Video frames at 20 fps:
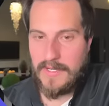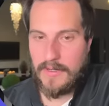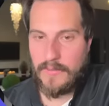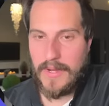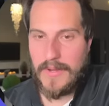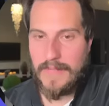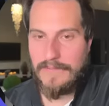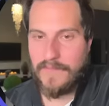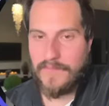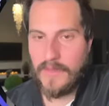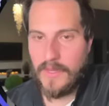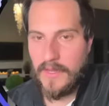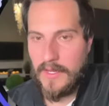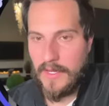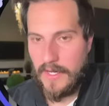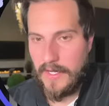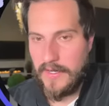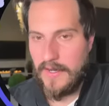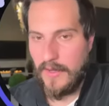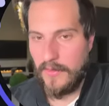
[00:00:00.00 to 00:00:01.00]
right?
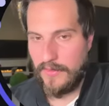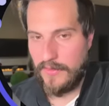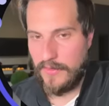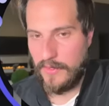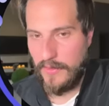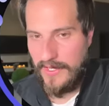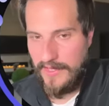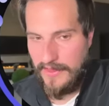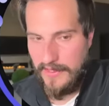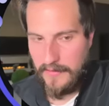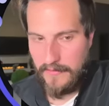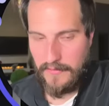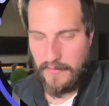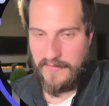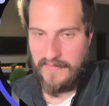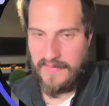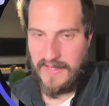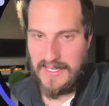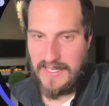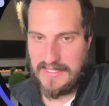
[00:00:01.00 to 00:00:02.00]
Now, the great thing for
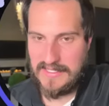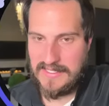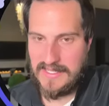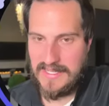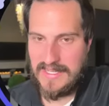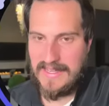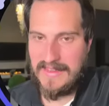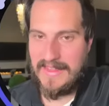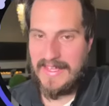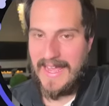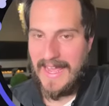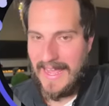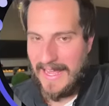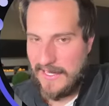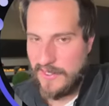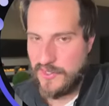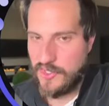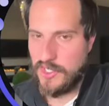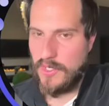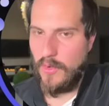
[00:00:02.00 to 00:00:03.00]
NVIDIA is they
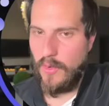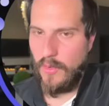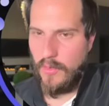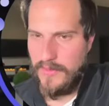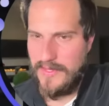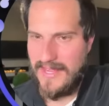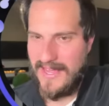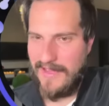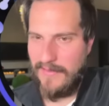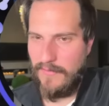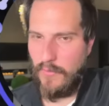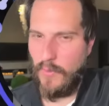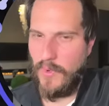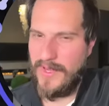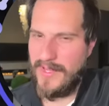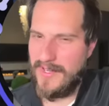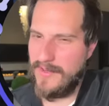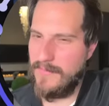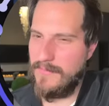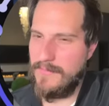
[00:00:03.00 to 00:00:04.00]
actually only have
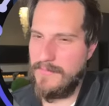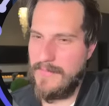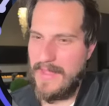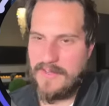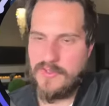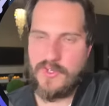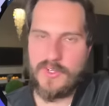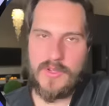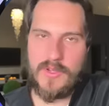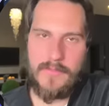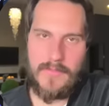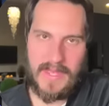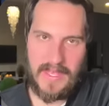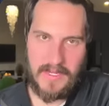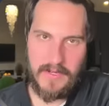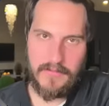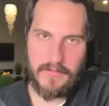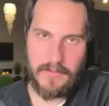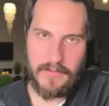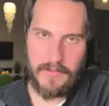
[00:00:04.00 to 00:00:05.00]
one major
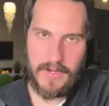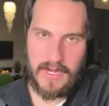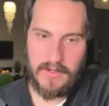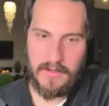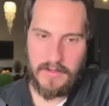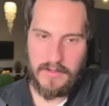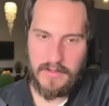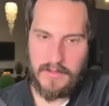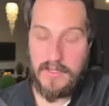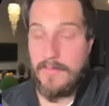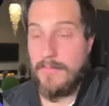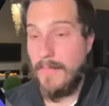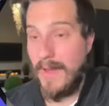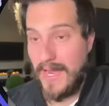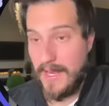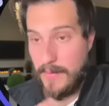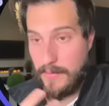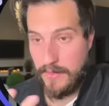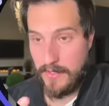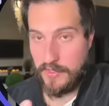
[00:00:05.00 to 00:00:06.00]
competitive threat. In
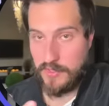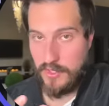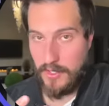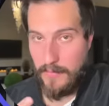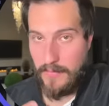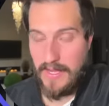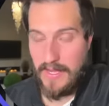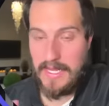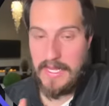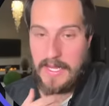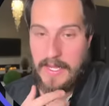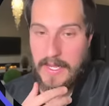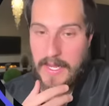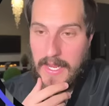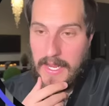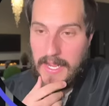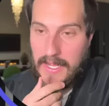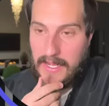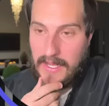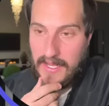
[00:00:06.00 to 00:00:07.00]
my personal opinion,
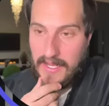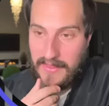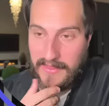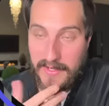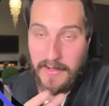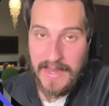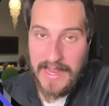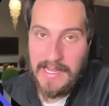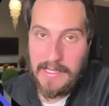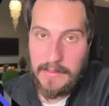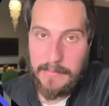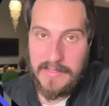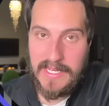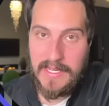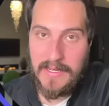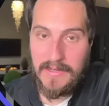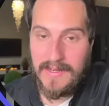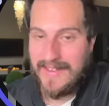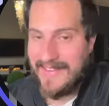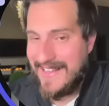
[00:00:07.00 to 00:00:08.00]
they're
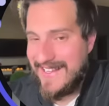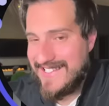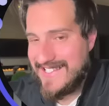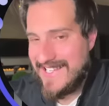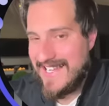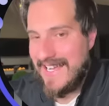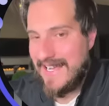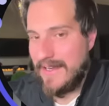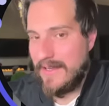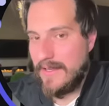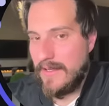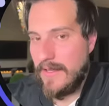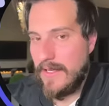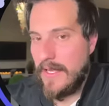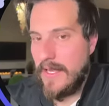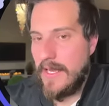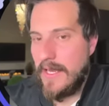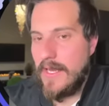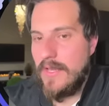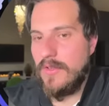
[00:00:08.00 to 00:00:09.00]
AMD, and that's it.
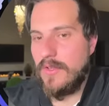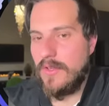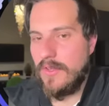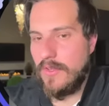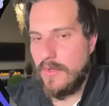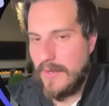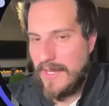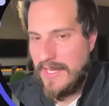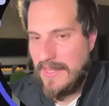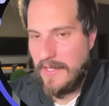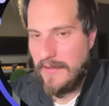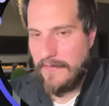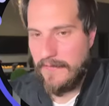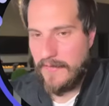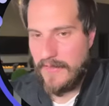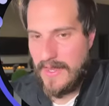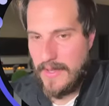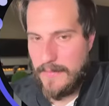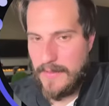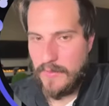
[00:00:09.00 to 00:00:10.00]
And the great thing
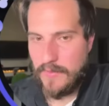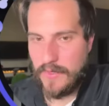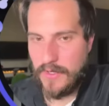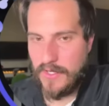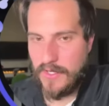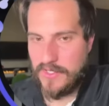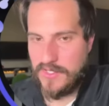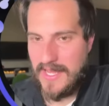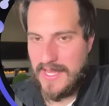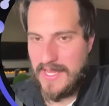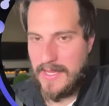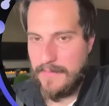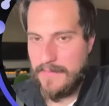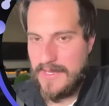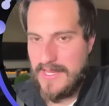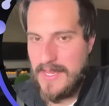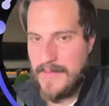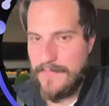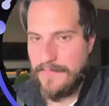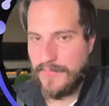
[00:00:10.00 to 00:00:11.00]
for them in regards to
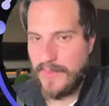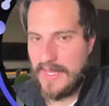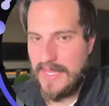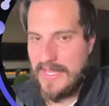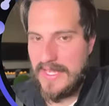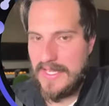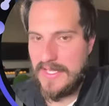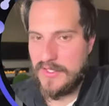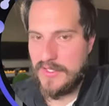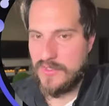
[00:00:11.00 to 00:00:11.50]
AMD is